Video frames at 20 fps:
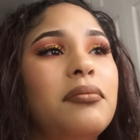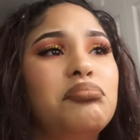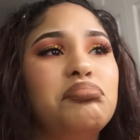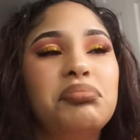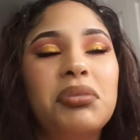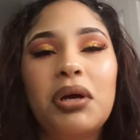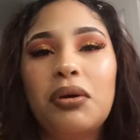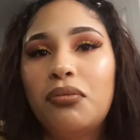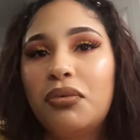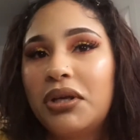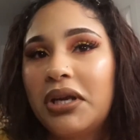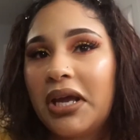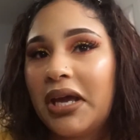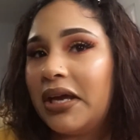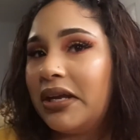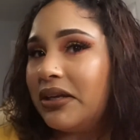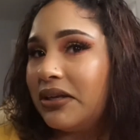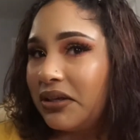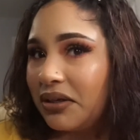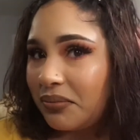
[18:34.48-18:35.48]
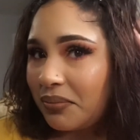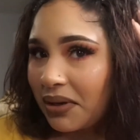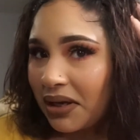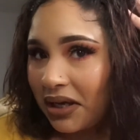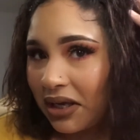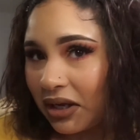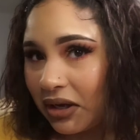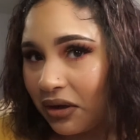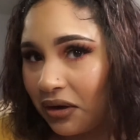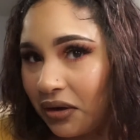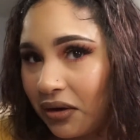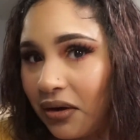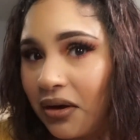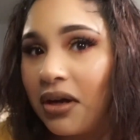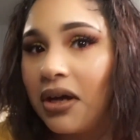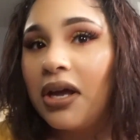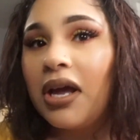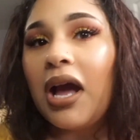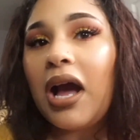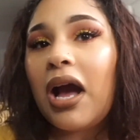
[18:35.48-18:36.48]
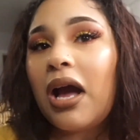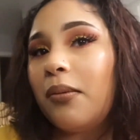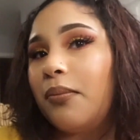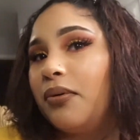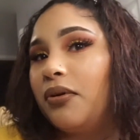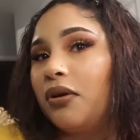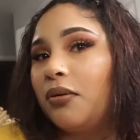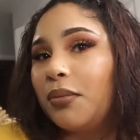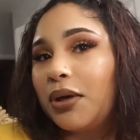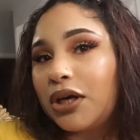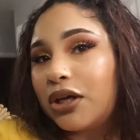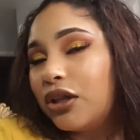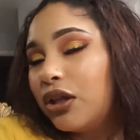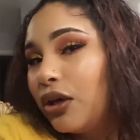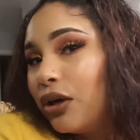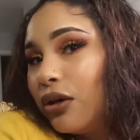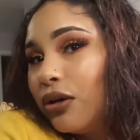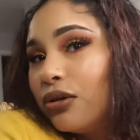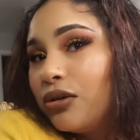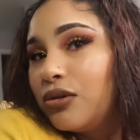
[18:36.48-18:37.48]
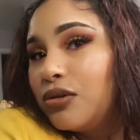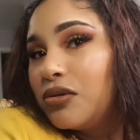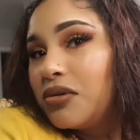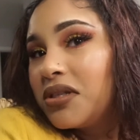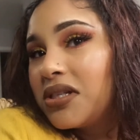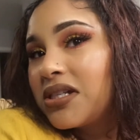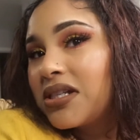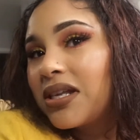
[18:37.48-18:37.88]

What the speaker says: I went ahead and did my hair. I put on my clothes.